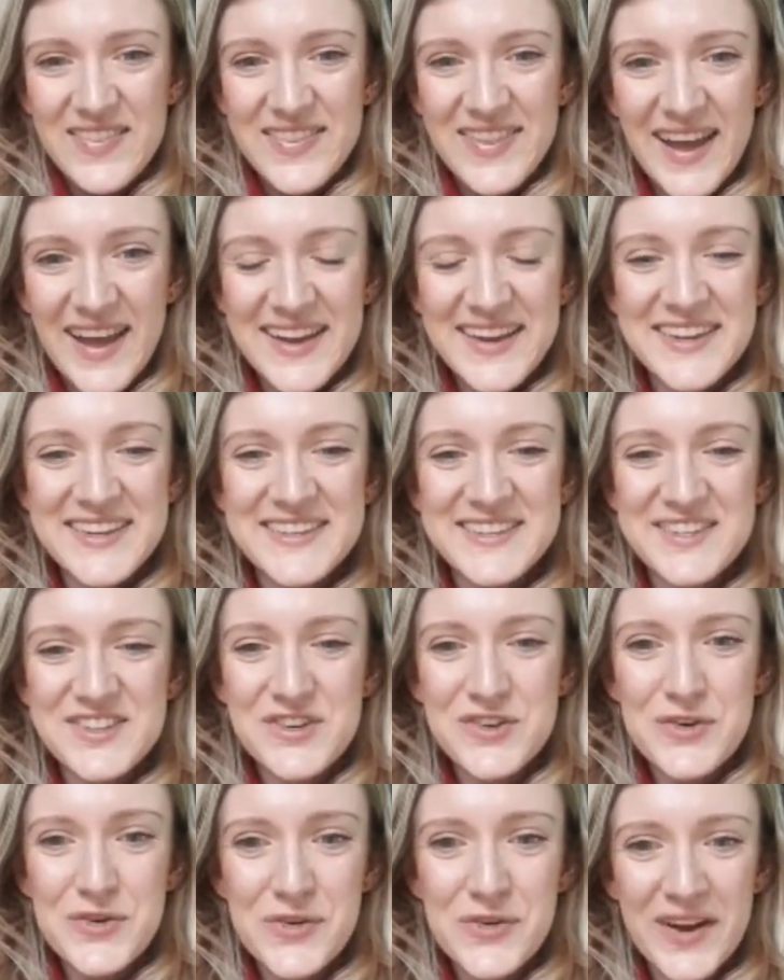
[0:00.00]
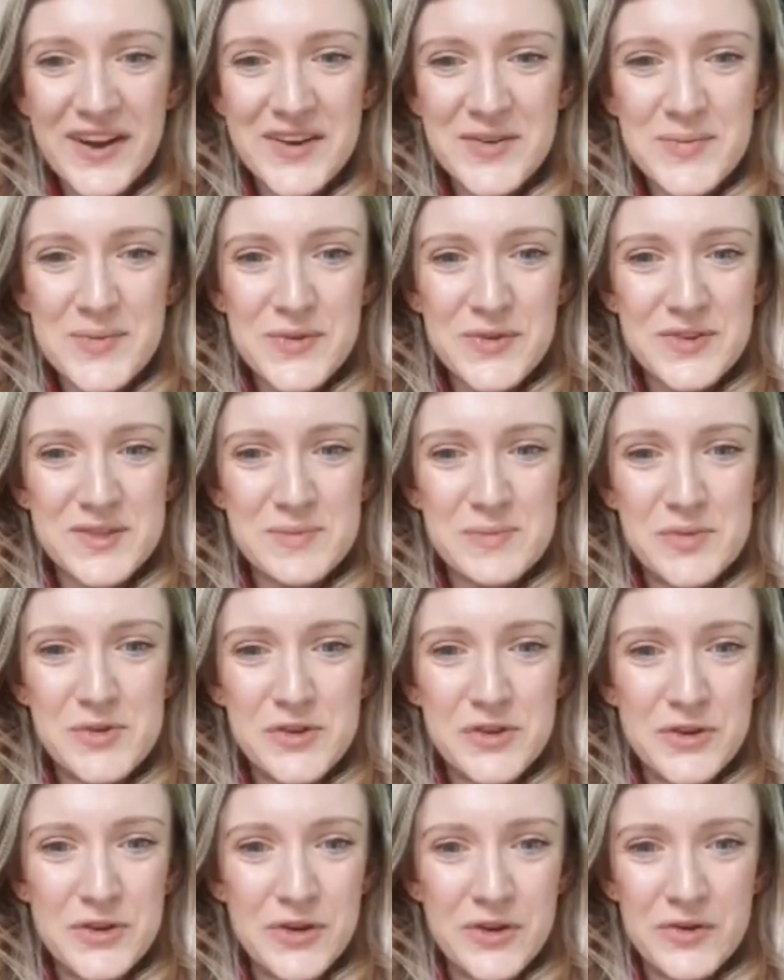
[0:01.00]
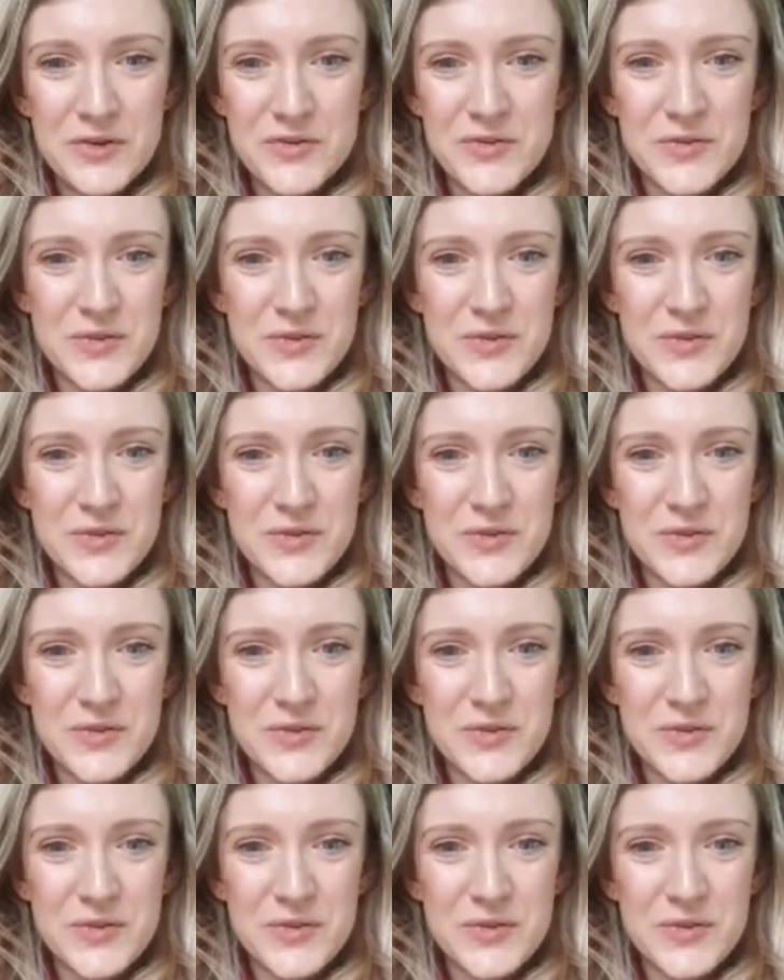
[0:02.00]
That is incredibly beautiful.